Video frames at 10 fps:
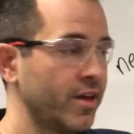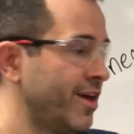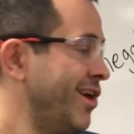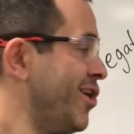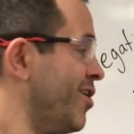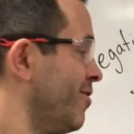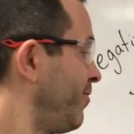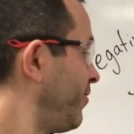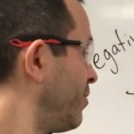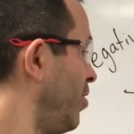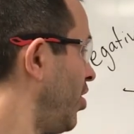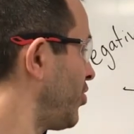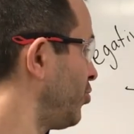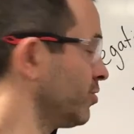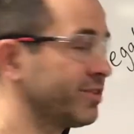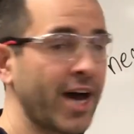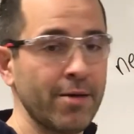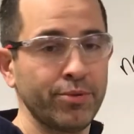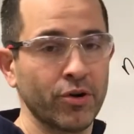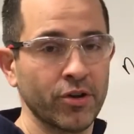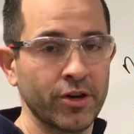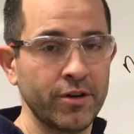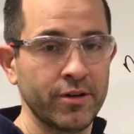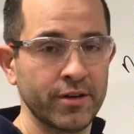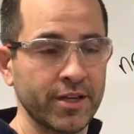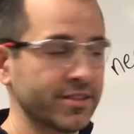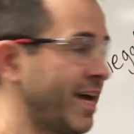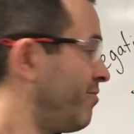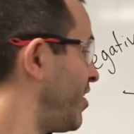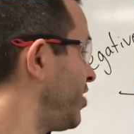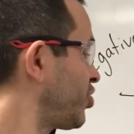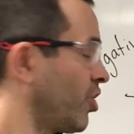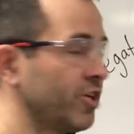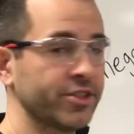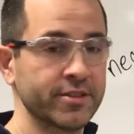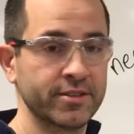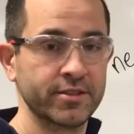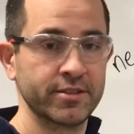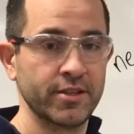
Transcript: If the molecule is nonpolar, it doesn't have any charges,